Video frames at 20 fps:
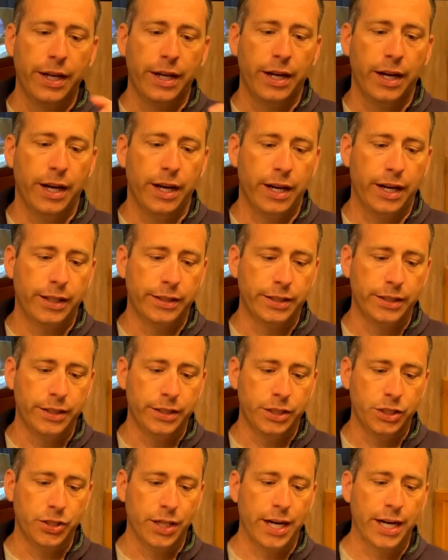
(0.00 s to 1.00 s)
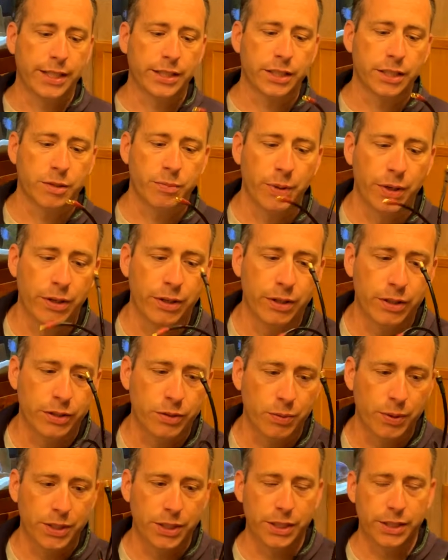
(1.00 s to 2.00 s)
to these Traxxas motors,
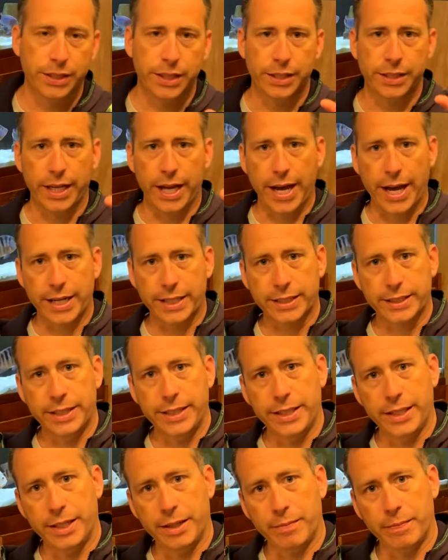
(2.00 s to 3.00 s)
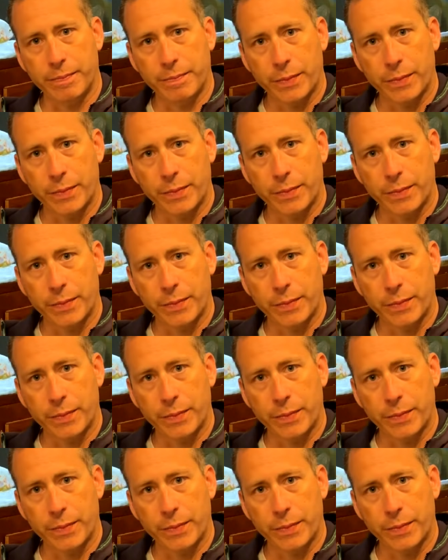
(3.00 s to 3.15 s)
which is this X-Team